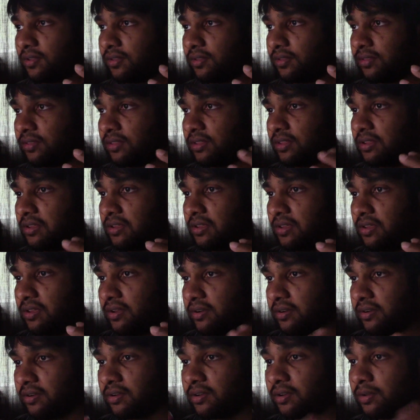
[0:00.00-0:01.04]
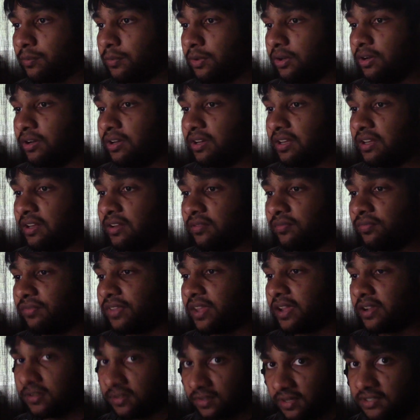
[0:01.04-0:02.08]
the community
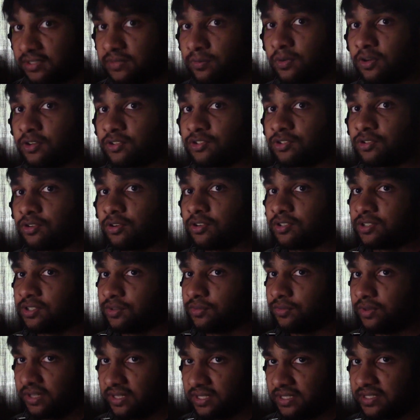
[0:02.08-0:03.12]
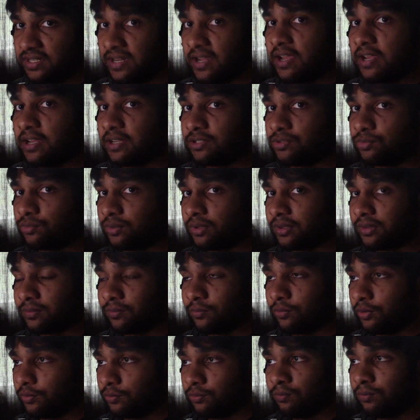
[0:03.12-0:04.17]
that collects MonsterArts really stands with
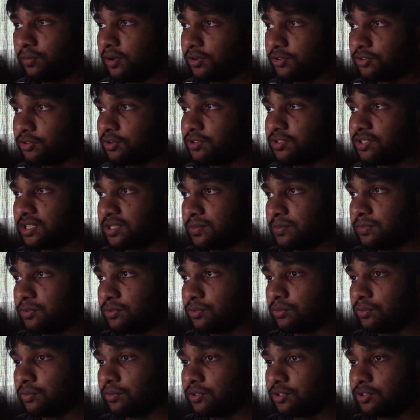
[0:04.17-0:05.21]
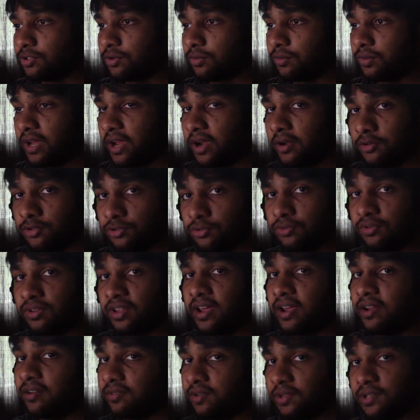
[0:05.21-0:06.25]
what MonsterArts has been doing. So yeah, do
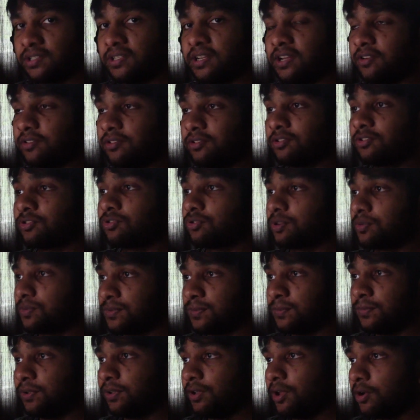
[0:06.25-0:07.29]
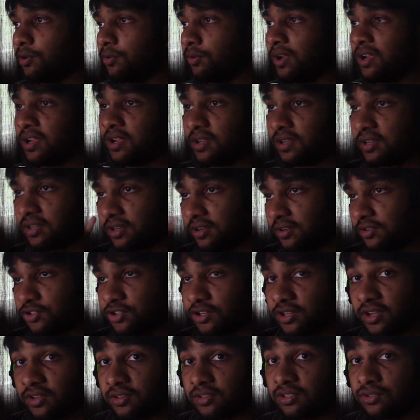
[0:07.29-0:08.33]
that. Link down in the description below.
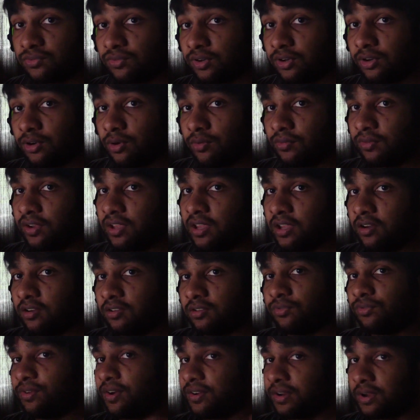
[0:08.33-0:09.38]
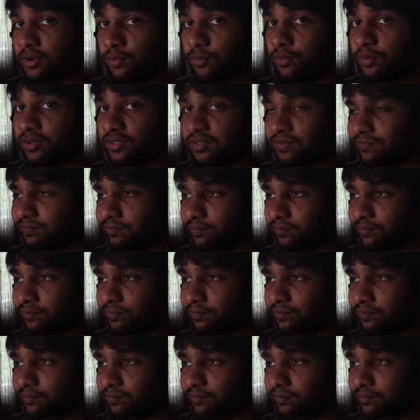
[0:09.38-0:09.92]
Check out this video over here to find out what